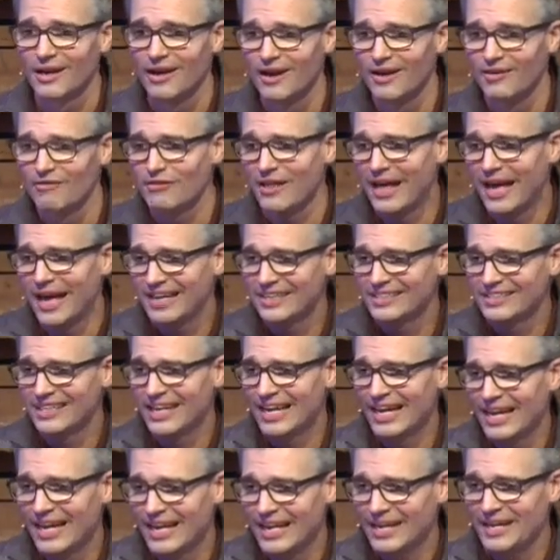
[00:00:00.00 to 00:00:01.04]
of that
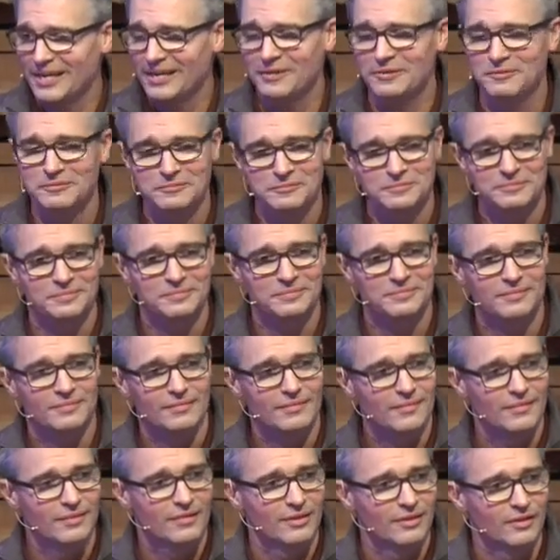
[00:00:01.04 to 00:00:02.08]
day,
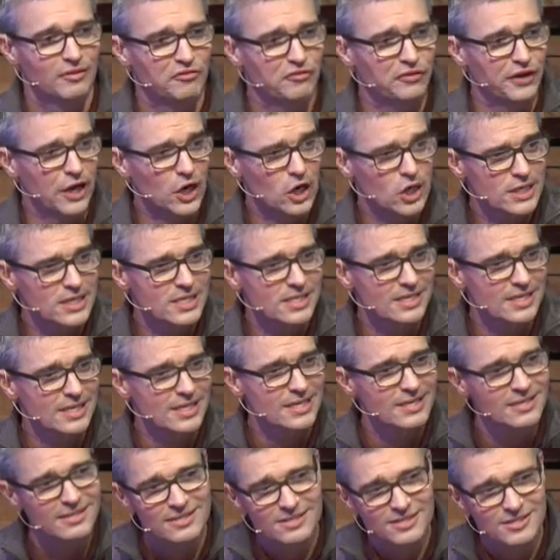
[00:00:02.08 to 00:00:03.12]
the
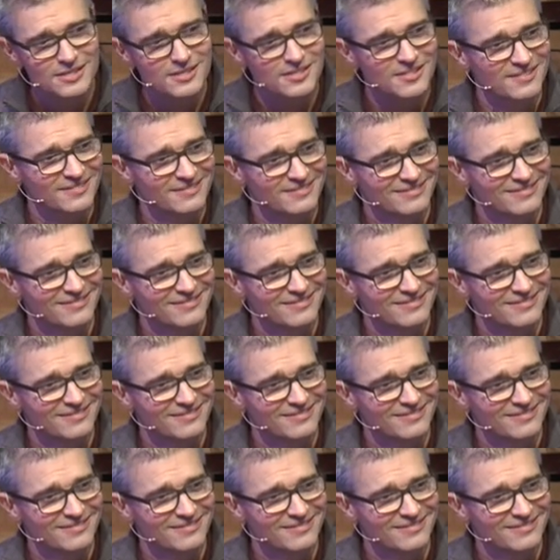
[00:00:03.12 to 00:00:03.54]
Pharisees.